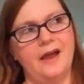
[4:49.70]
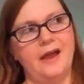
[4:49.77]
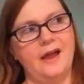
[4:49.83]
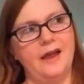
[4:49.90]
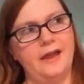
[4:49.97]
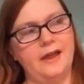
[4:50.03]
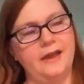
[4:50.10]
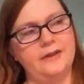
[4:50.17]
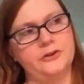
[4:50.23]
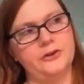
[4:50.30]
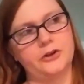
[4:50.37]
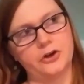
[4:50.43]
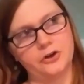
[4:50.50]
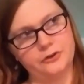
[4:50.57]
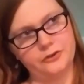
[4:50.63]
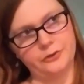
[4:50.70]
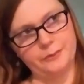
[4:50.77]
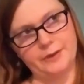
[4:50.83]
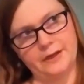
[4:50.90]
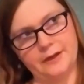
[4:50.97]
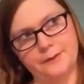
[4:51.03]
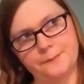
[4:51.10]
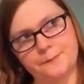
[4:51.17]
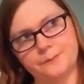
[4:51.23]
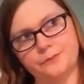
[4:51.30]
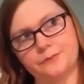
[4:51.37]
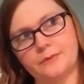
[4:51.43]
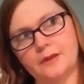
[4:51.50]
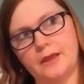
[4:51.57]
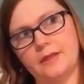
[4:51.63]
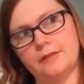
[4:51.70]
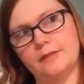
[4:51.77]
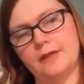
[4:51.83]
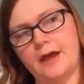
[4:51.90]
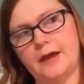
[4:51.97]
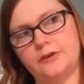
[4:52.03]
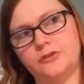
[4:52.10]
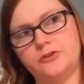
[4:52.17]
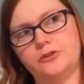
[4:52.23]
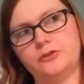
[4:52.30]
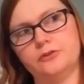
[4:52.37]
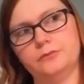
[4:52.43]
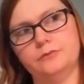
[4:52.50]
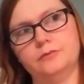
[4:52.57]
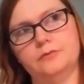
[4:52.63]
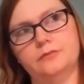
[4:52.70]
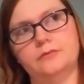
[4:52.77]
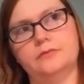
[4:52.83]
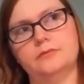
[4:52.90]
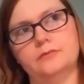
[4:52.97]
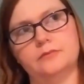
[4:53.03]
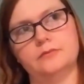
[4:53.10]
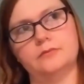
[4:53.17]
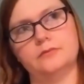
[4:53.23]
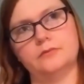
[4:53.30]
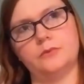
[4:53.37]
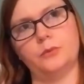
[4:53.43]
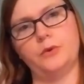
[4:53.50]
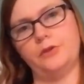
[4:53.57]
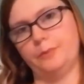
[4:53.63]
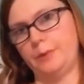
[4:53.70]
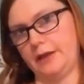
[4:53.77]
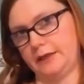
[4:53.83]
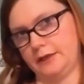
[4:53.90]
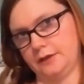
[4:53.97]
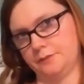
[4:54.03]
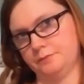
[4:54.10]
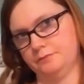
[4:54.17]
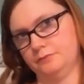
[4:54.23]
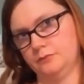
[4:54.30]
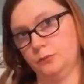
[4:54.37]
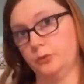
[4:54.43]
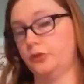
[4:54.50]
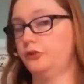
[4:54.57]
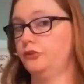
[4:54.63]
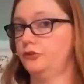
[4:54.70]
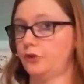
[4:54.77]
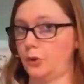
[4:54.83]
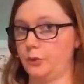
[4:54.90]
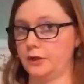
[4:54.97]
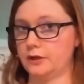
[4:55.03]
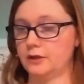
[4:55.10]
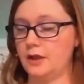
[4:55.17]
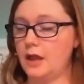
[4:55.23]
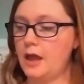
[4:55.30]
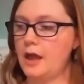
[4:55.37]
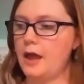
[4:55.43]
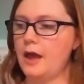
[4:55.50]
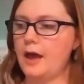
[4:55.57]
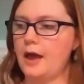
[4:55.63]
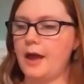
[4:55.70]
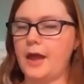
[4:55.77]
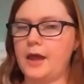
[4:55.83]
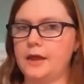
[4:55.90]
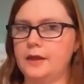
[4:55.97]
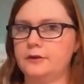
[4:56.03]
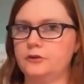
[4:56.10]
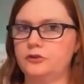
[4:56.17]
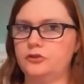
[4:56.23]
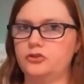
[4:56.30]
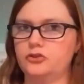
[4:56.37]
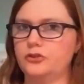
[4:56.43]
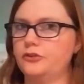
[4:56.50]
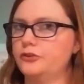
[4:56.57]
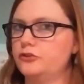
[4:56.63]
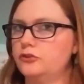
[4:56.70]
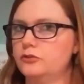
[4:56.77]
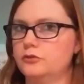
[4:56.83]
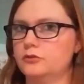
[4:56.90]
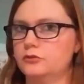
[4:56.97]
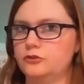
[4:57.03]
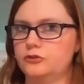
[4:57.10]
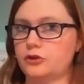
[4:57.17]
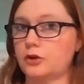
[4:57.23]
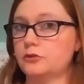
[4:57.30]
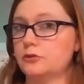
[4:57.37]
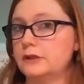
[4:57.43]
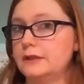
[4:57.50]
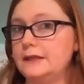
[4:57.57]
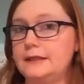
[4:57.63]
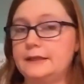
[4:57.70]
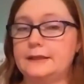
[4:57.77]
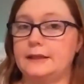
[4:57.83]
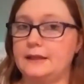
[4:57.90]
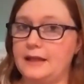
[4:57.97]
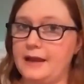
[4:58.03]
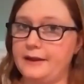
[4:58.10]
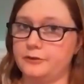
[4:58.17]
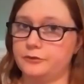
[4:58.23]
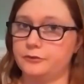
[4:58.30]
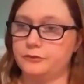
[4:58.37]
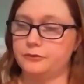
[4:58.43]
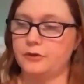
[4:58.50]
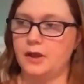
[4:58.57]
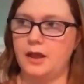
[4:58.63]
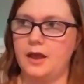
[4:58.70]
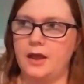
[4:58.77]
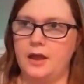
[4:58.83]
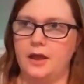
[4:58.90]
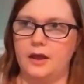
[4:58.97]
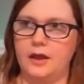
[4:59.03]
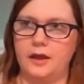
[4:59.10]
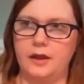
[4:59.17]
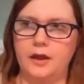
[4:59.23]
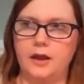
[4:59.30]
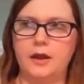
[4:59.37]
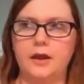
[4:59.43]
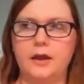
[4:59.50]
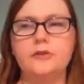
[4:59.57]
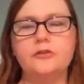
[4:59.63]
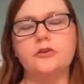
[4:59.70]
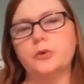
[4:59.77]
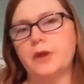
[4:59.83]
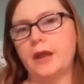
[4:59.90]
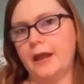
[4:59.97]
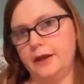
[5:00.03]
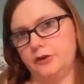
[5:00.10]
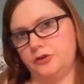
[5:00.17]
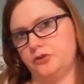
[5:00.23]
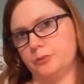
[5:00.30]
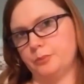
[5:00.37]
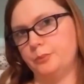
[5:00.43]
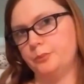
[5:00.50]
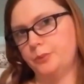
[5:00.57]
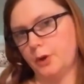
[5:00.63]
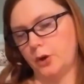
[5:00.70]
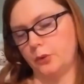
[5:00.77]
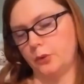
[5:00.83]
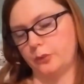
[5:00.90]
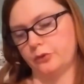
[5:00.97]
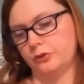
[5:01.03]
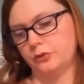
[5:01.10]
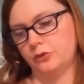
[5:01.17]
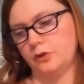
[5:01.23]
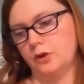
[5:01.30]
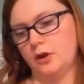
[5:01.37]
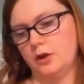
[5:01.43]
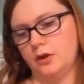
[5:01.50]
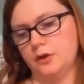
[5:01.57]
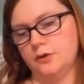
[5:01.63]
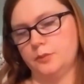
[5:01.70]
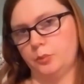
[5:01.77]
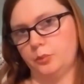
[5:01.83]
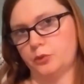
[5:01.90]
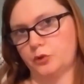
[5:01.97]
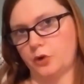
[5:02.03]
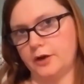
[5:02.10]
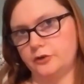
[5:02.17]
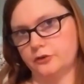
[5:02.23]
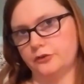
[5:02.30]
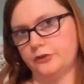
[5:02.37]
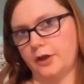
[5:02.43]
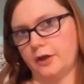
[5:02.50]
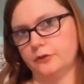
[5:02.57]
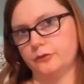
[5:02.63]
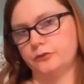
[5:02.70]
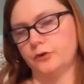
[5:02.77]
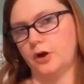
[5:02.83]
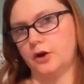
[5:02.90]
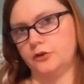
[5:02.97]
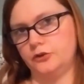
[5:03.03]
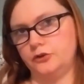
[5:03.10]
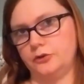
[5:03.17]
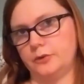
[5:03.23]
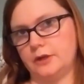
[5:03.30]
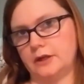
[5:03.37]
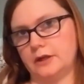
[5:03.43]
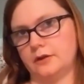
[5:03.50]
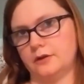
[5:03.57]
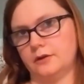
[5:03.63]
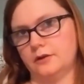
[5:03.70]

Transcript: And it occurred to me that with baking, with sewing, and just generally in life, it's okay to both pride yourself on doing